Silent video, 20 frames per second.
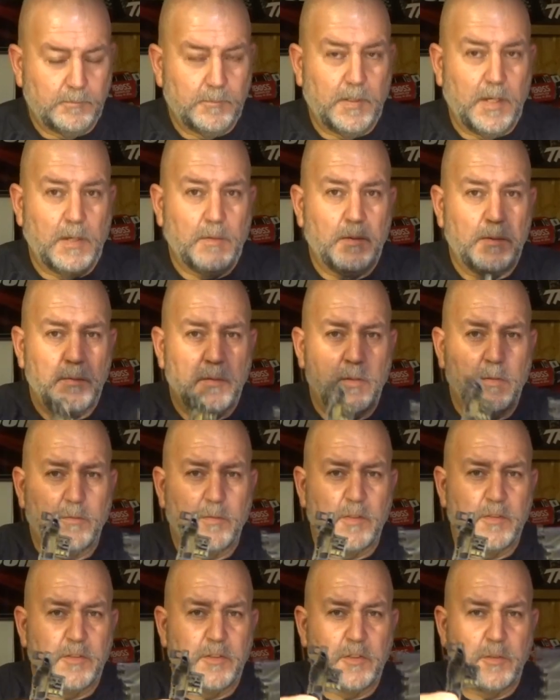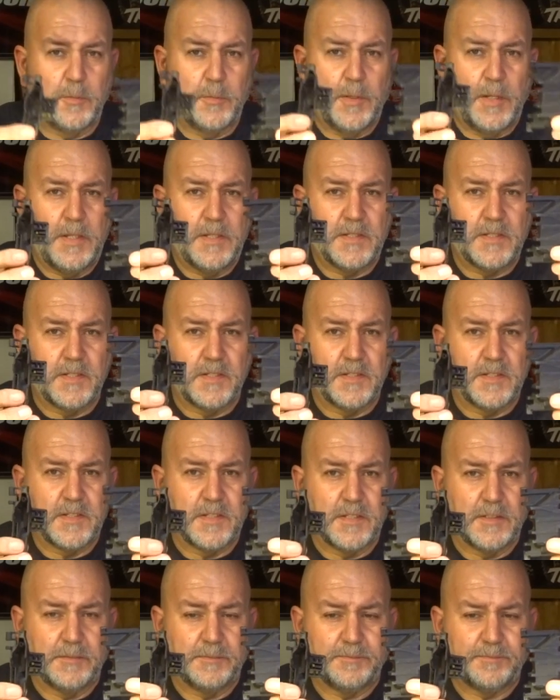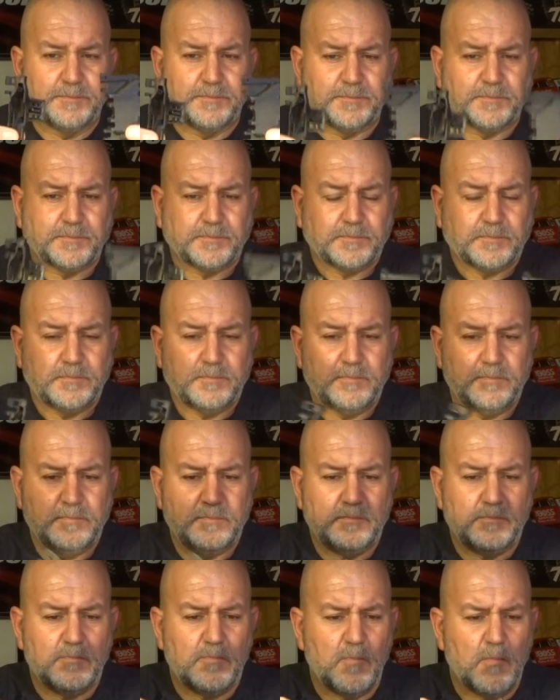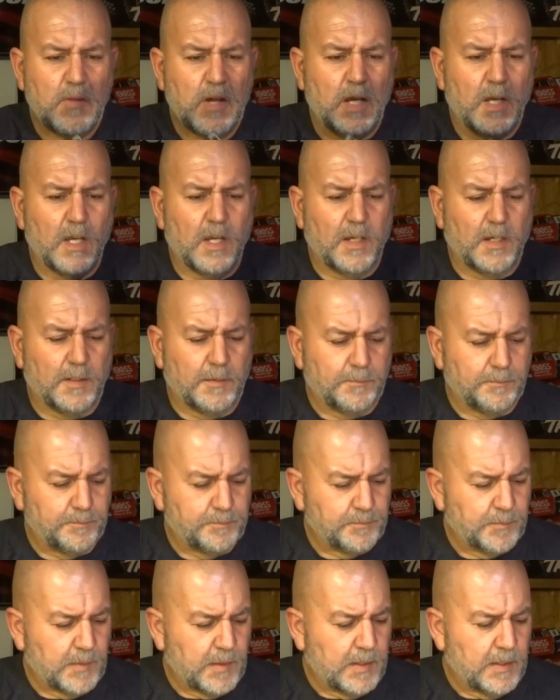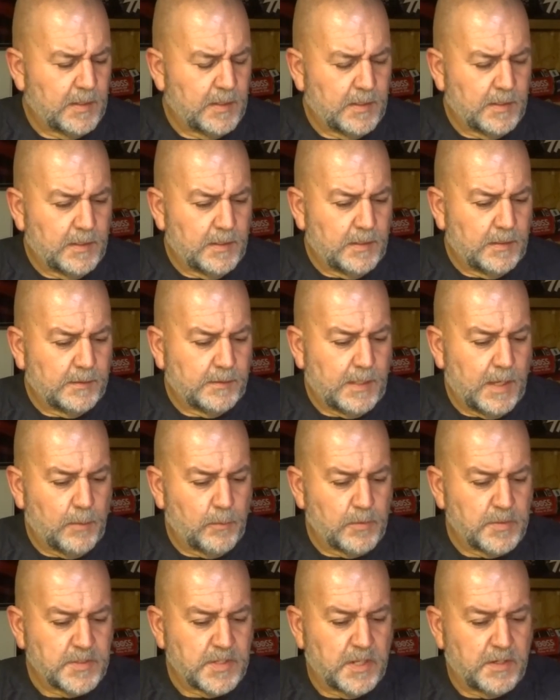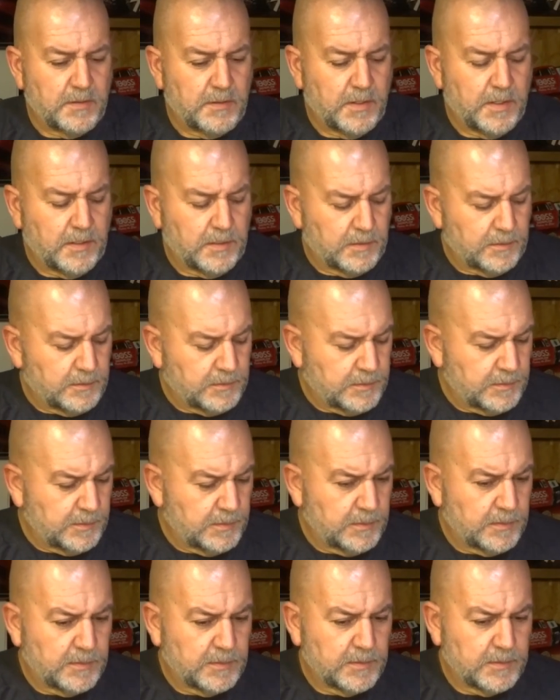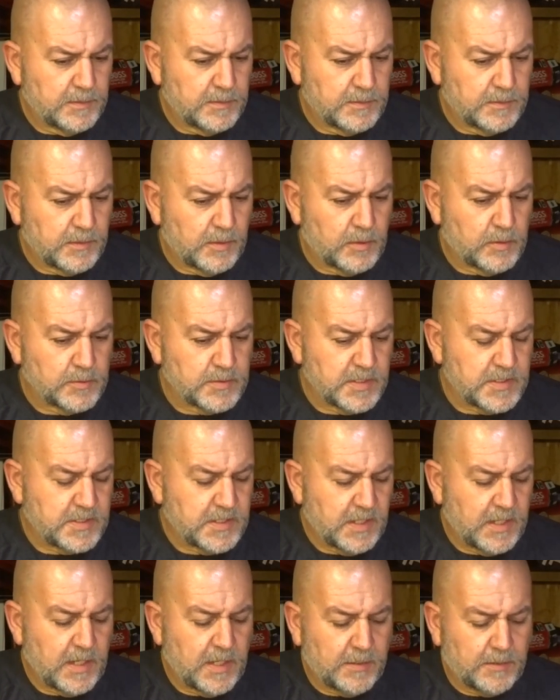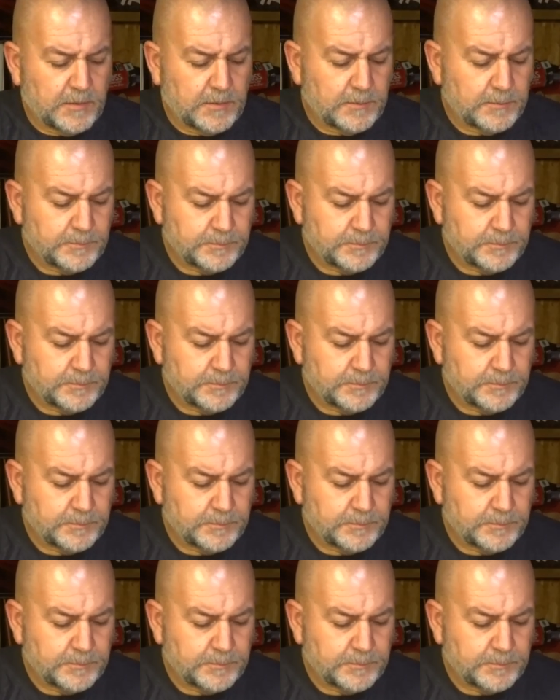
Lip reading: removed the two pieces that was under here that holds us together.